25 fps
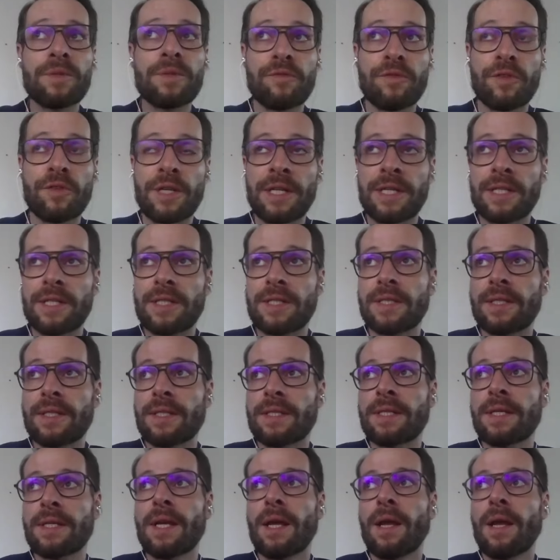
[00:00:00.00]
COPs, for
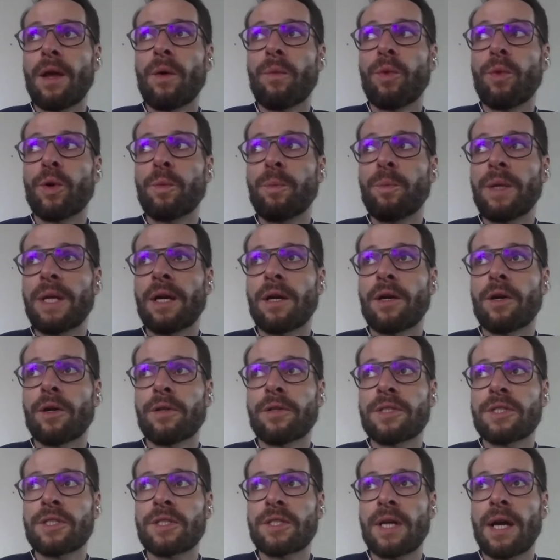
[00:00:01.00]
instance, would be a
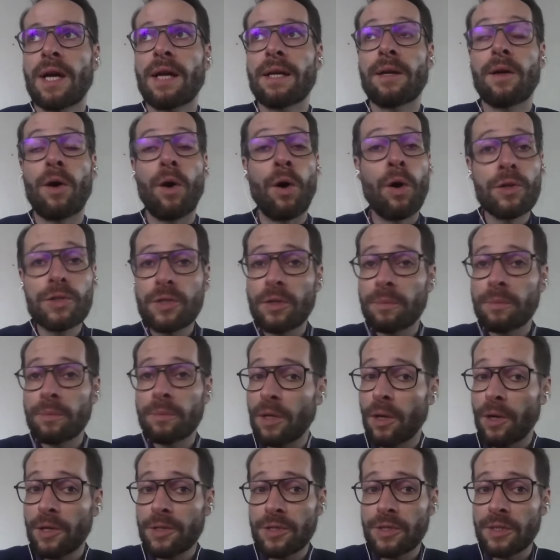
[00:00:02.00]
good start. Also,
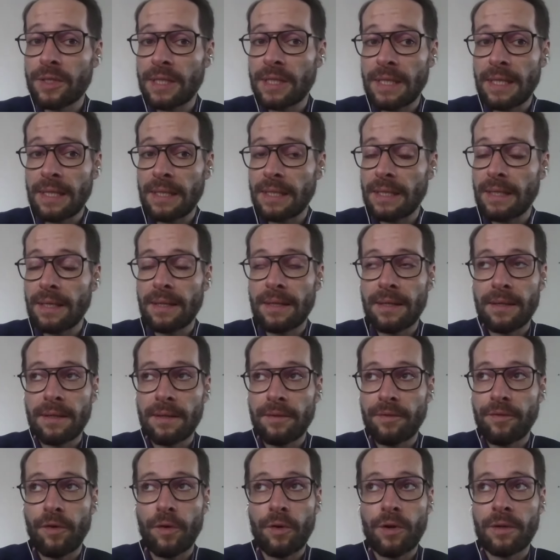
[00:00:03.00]
but also
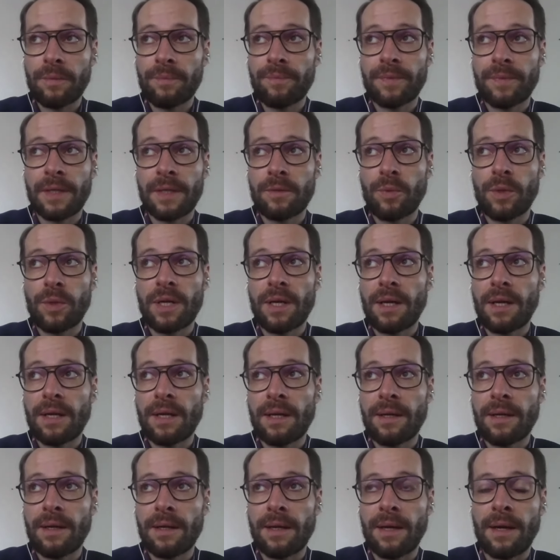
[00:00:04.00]
the forum that we
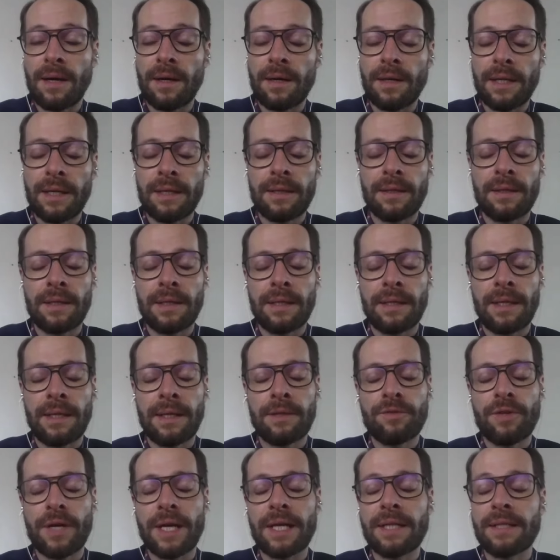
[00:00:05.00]
are
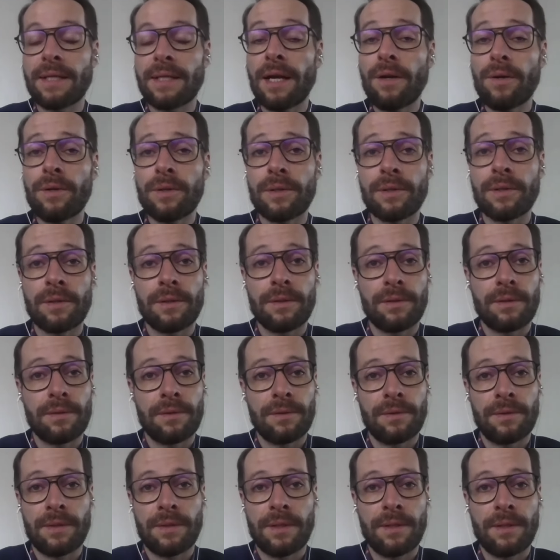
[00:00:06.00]
in right now,
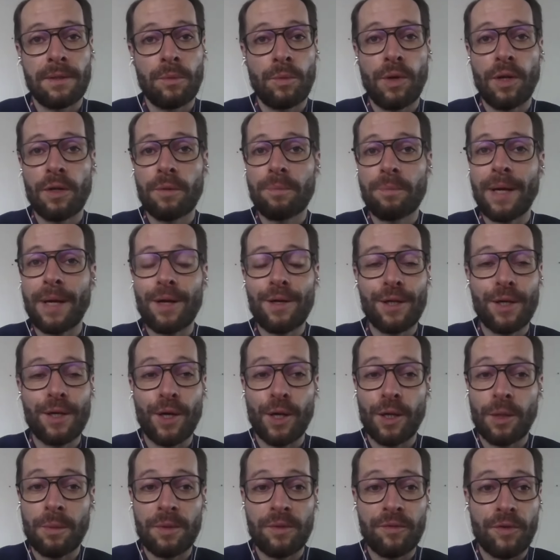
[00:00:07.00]
the World
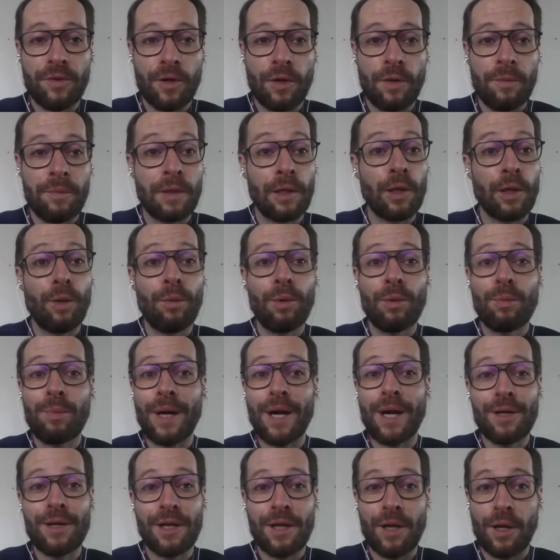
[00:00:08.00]
Bioeconomy Forum, the
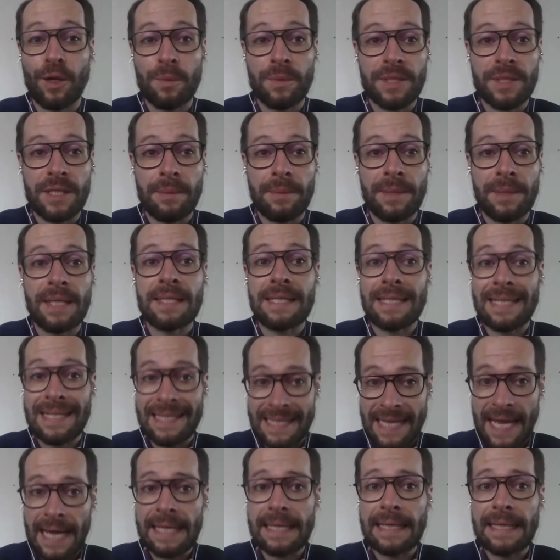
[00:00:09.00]
Global Bioeconomy Summit, is
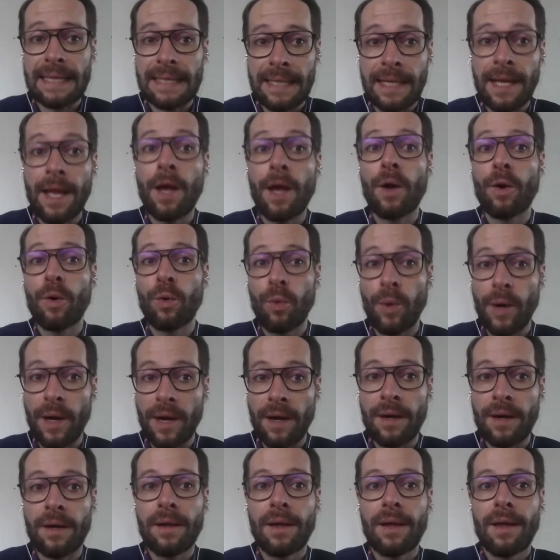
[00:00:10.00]
exactly
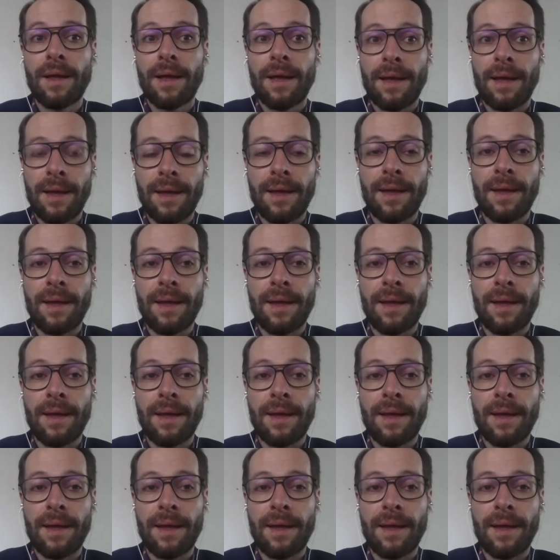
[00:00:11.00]
where